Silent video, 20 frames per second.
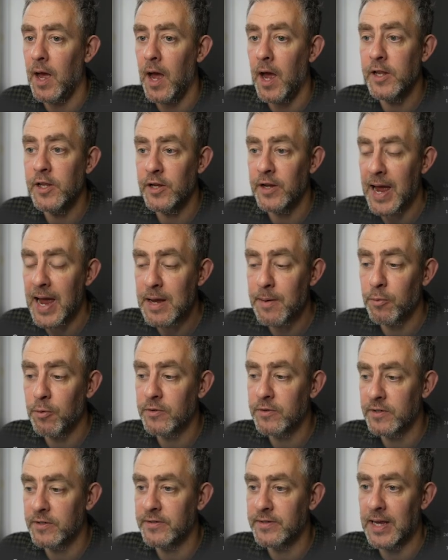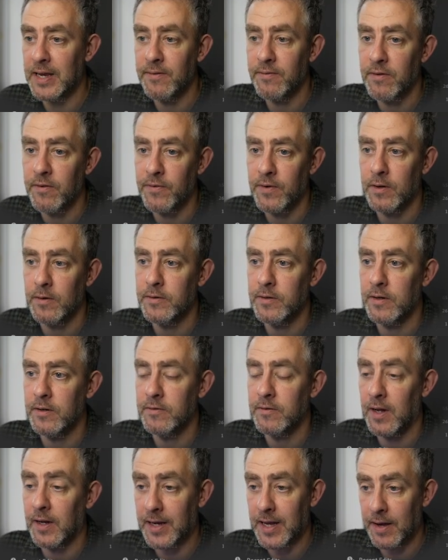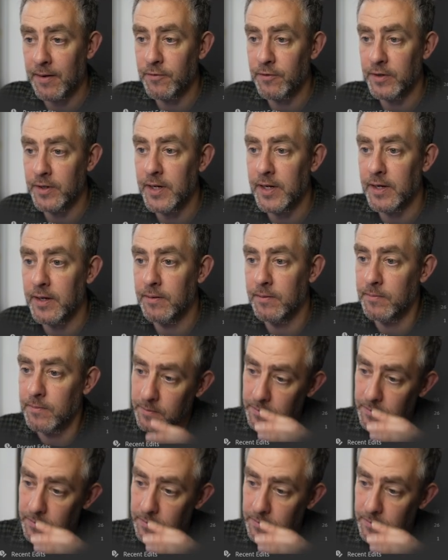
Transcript: and you're able to save the photos like I have done here.